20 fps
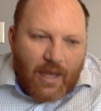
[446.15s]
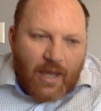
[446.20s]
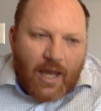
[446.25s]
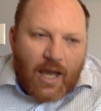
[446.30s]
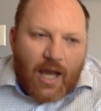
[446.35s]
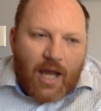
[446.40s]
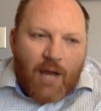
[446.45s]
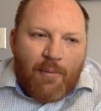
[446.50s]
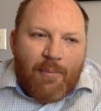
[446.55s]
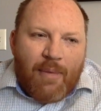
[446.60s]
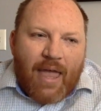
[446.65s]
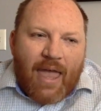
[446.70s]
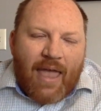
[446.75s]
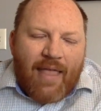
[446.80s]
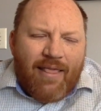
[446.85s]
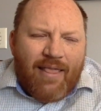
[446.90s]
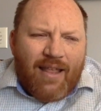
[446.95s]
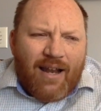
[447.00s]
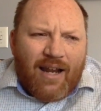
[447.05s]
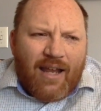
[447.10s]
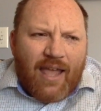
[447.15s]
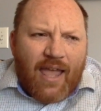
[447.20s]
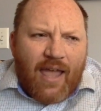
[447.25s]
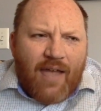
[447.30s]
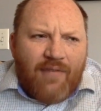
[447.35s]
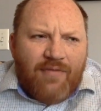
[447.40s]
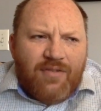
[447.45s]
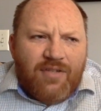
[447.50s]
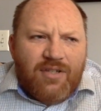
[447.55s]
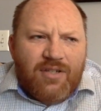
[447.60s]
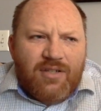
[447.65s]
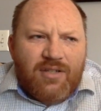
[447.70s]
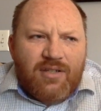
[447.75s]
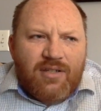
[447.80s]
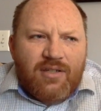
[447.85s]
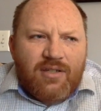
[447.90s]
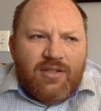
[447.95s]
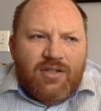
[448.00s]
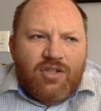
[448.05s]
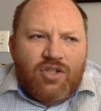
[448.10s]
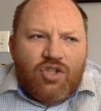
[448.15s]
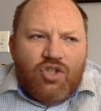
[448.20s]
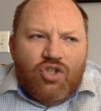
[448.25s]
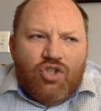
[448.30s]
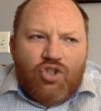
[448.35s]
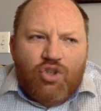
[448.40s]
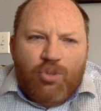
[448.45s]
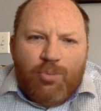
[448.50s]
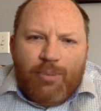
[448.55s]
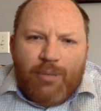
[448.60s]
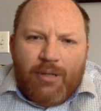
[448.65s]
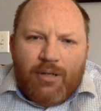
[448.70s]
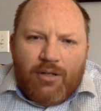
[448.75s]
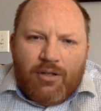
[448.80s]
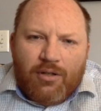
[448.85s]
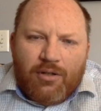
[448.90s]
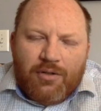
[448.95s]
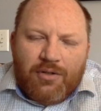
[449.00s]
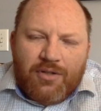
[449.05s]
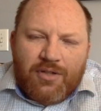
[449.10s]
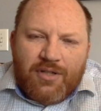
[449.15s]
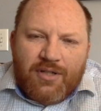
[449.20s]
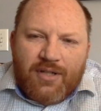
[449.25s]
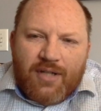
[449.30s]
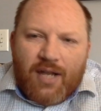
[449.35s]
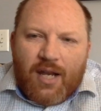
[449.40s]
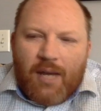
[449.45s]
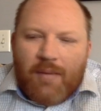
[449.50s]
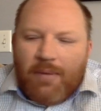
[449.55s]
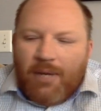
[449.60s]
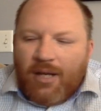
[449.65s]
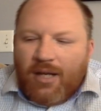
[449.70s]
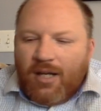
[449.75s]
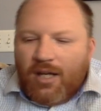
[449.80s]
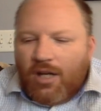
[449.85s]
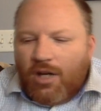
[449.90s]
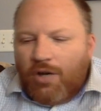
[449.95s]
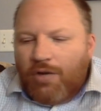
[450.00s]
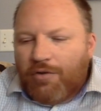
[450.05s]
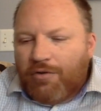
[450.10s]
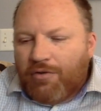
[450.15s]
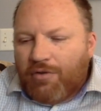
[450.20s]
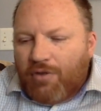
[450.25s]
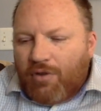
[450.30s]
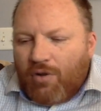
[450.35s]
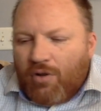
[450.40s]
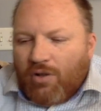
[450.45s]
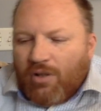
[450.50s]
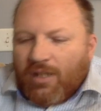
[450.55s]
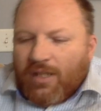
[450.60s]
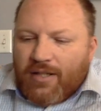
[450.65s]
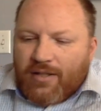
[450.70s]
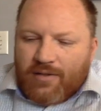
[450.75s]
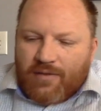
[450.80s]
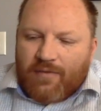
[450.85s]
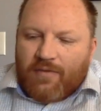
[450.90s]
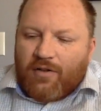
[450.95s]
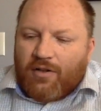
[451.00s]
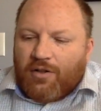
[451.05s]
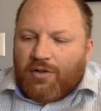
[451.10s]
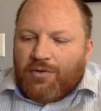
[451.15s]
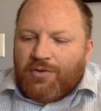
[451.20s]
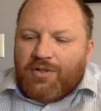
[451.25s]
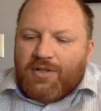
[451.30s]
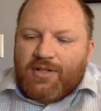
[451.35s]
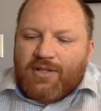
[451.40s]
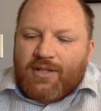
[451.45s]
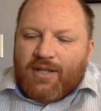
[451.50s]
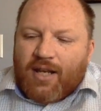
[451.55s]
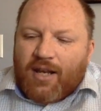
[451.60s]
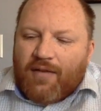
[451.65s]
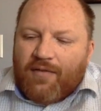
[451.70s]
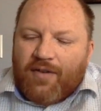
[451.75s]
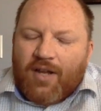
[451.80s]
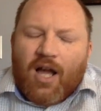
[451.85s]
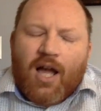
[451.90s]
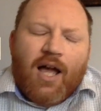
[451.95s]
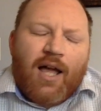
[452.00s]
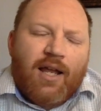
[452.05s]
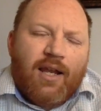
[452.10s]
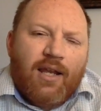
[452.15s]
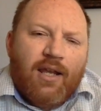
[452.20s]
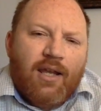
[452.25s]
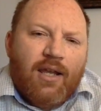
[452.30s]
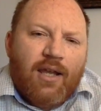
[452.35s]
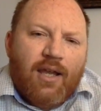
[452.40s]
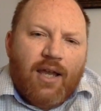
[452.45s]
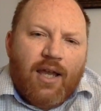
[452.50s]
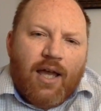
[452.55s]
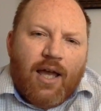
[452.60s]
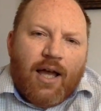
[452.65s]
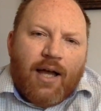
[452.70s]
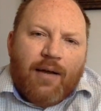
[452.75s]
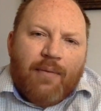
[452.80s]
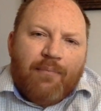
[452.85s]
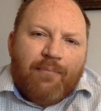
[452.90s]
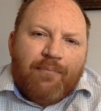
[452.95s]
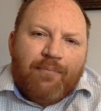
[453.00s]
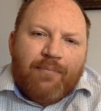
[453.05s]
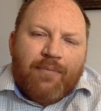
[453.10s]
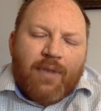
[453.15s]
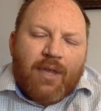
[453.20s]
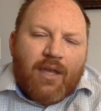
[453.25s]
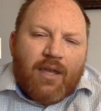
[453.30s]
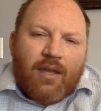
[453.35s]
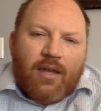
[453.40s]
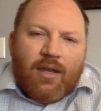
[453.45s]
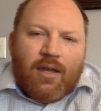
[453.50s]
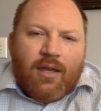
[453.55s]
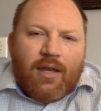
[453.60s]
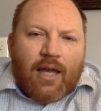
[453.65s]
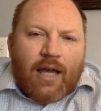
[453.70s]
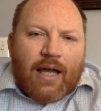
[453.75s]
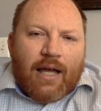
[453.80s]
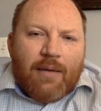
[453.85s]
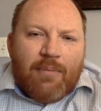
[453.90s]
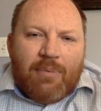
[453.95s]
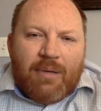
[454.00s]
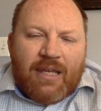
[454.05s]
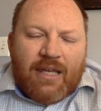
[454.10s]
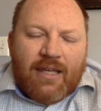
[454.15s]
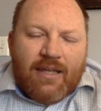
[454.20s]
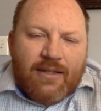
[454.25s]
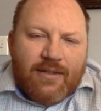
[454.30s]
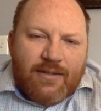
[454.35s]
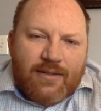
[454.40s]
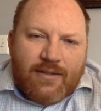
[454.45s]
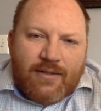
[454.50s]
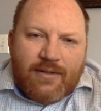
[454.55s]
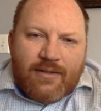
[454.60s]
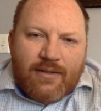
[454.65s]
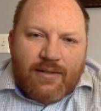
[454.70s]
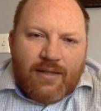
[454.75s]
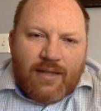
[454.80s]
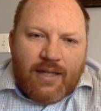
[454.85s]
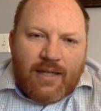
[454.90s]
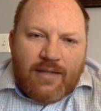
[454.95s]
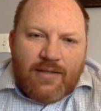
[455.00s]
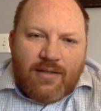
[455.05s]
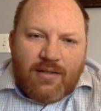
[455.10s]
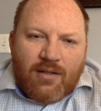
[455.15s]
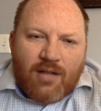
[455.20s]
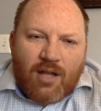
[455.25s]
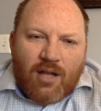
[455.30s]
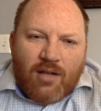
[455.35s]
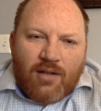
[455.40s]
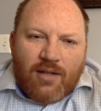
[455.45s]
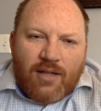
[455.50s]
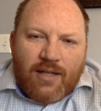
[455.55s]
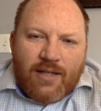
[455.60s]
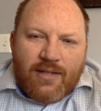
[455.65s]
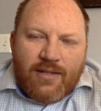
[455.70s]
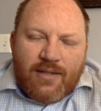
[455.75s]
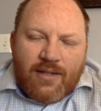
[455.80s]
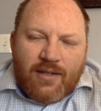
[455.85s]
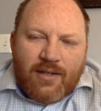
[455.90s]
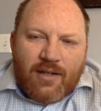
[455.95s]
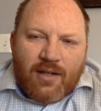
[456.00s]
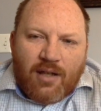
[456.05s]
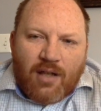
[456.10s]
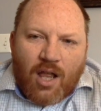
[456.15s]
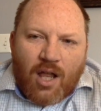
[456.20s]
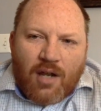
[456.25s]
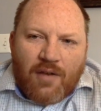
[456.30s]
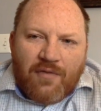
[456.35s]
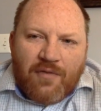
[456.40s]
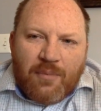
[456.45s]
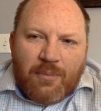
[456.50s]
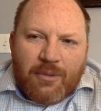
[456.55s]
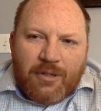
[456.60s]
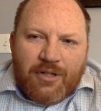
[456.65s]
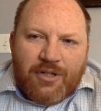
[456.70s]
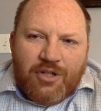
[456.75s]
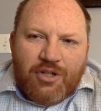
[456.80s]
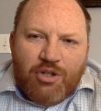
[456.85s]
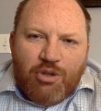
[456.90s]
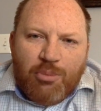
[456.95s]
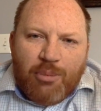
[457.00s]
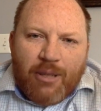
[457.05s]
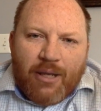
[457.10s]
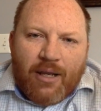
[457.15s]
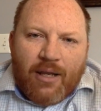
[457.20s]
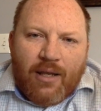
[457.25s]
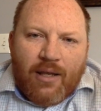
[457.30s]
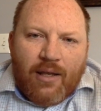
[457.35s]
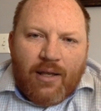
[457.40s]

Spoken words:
And then I have just stupid delusions, and I'm not going to go through the whole list of delusions that I've got, um, because it's a long list and a lot of them are stupid.